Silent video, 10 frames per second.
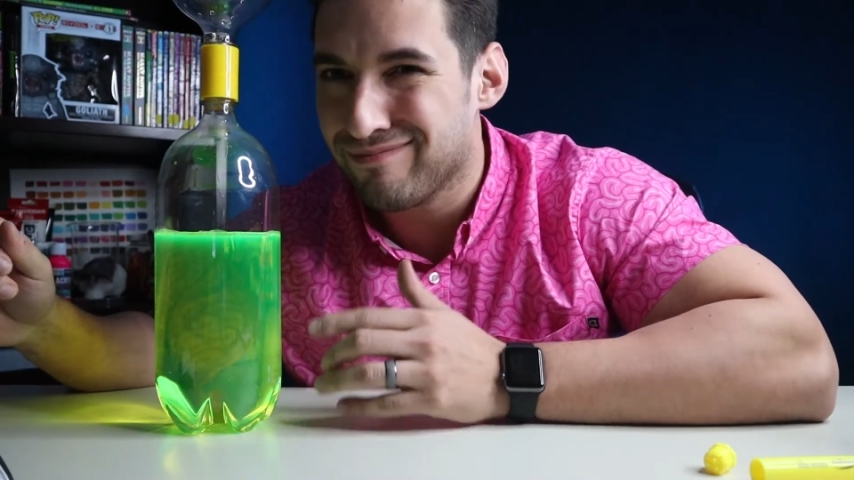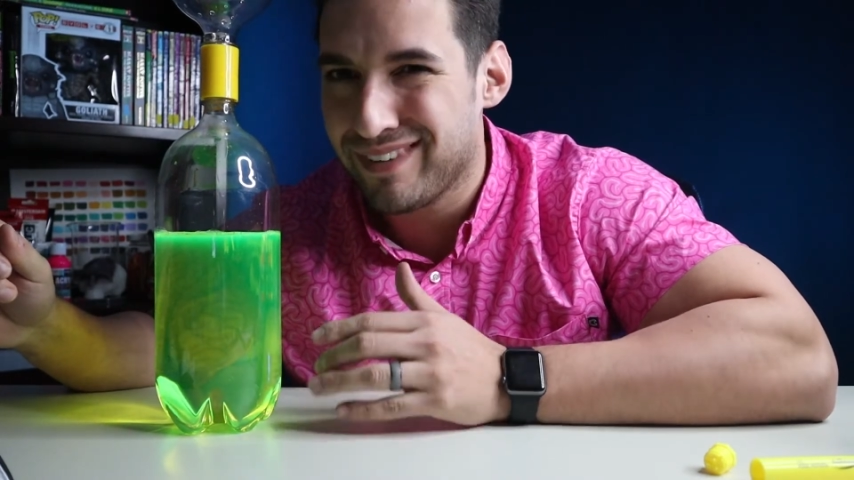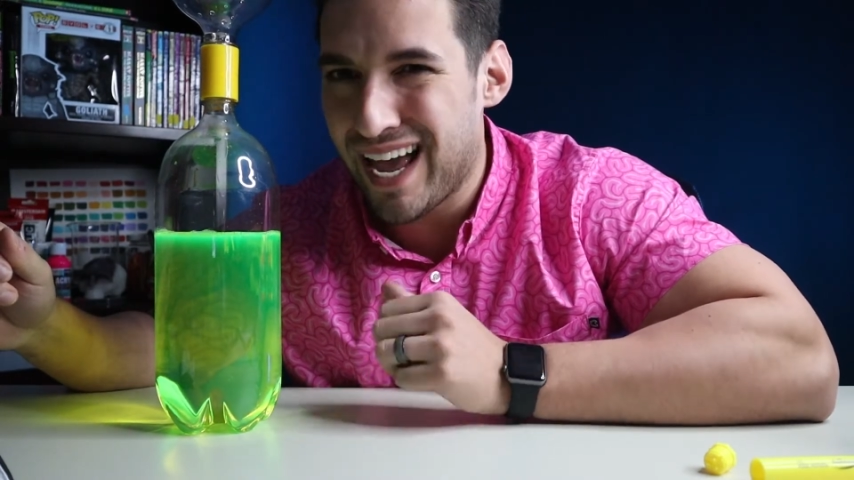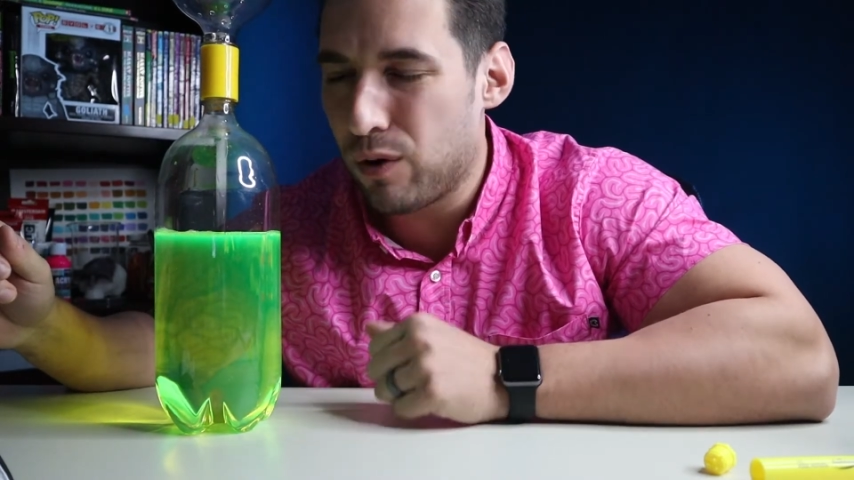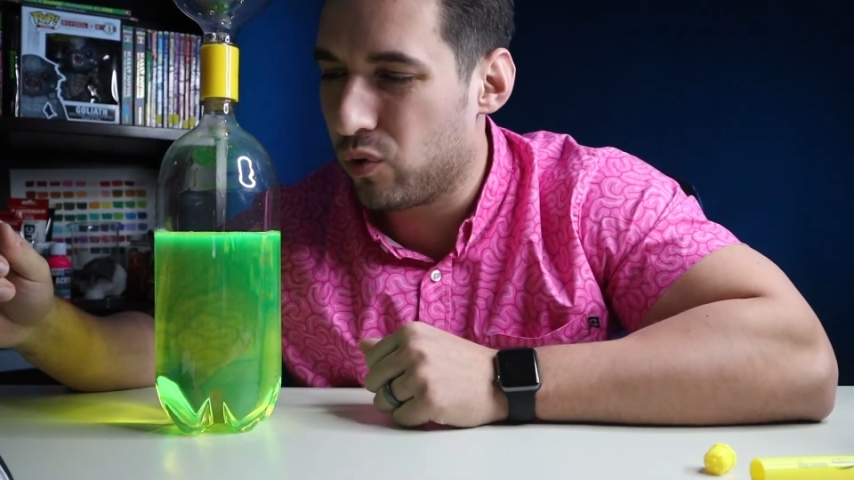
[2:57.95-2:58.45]

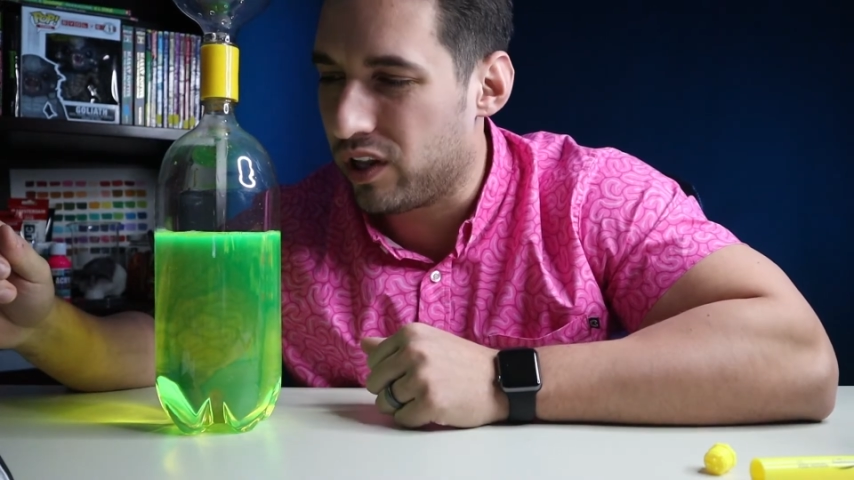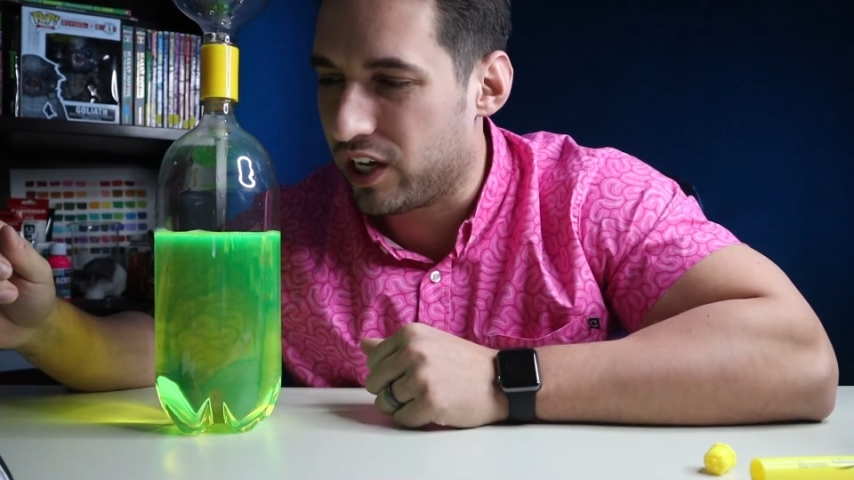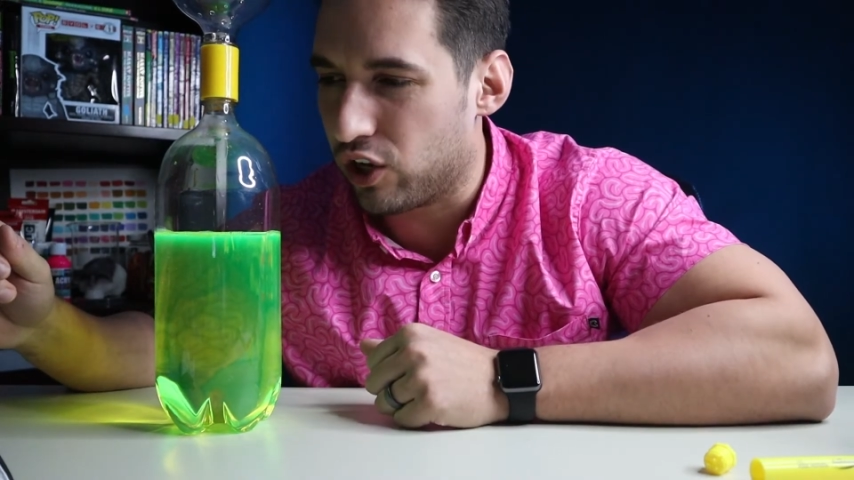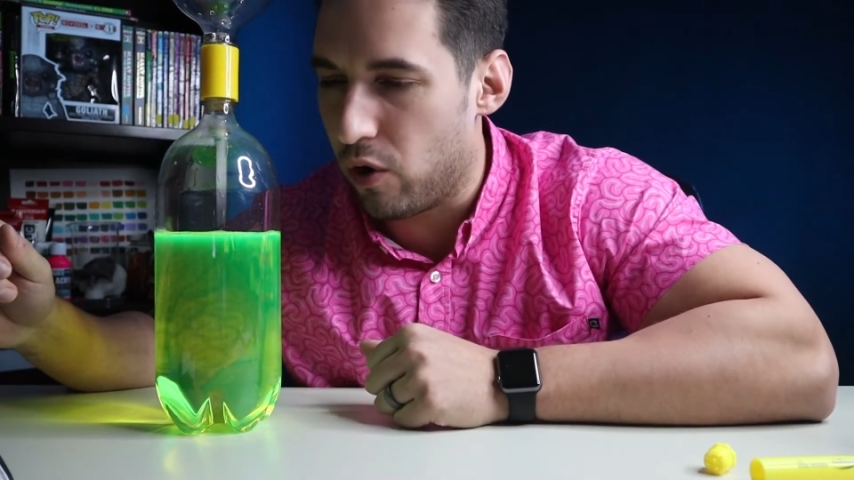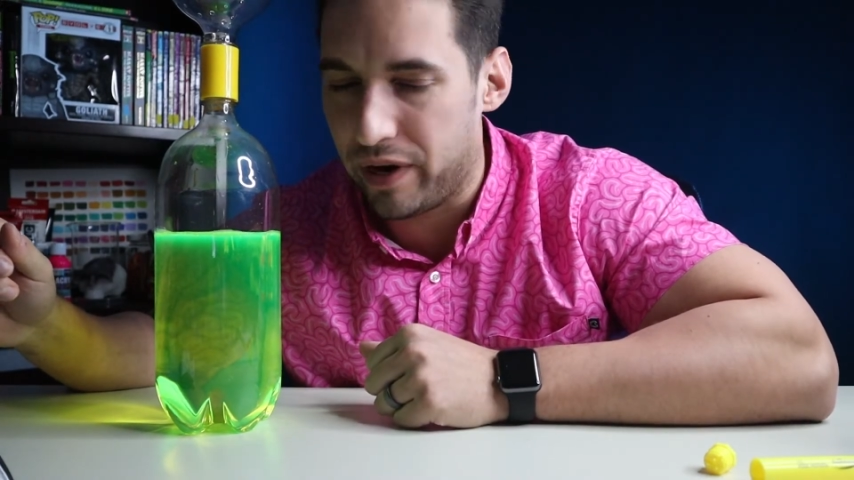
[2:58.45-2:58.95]
Not really
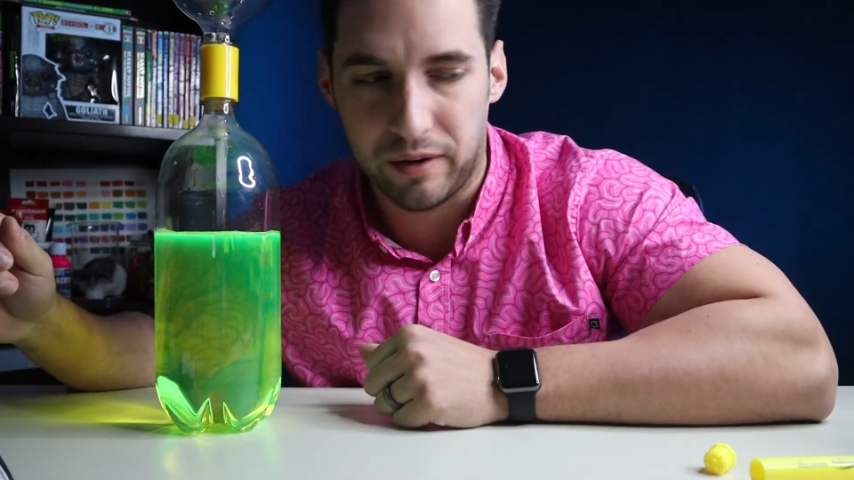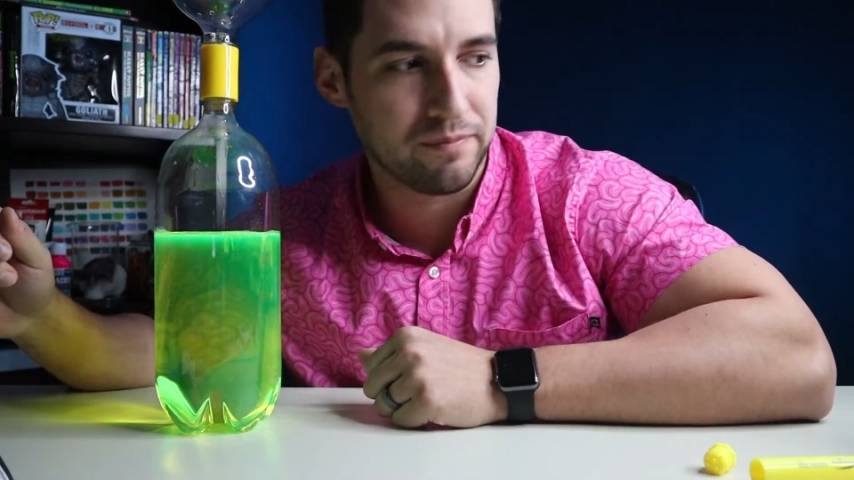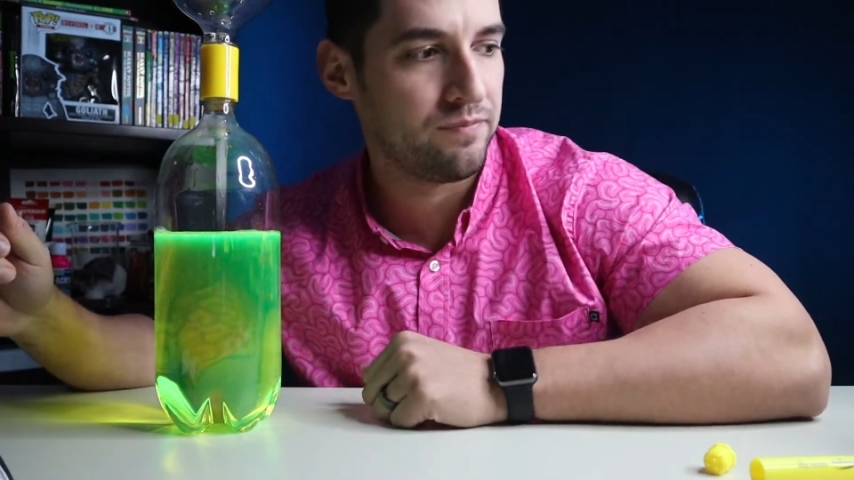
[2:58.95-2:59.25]
glowing.